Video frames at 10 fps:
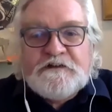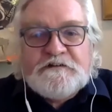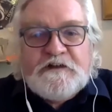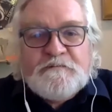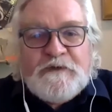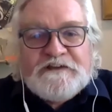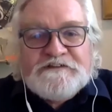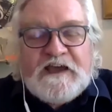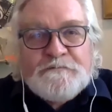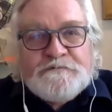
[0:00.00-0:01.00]
it, it,
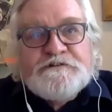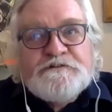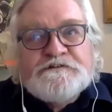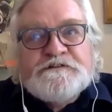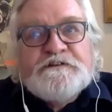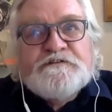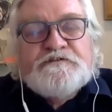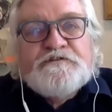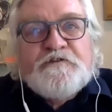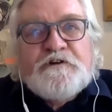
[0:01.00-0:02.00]
makes absolute sense
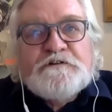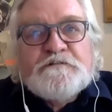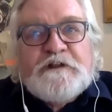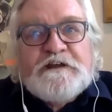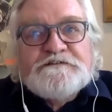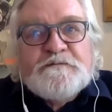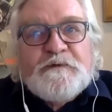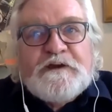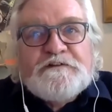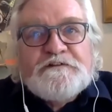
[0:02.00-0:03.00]
to rather place the
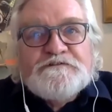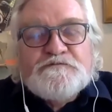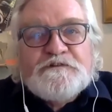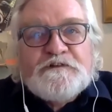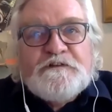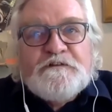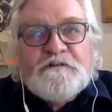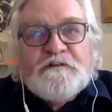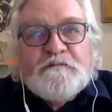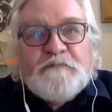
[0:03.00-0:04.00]
batteries within
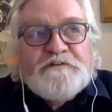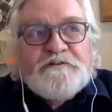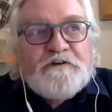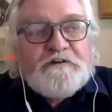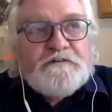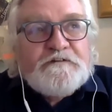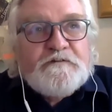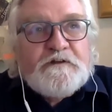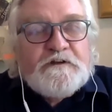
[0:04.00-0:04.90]
the metros,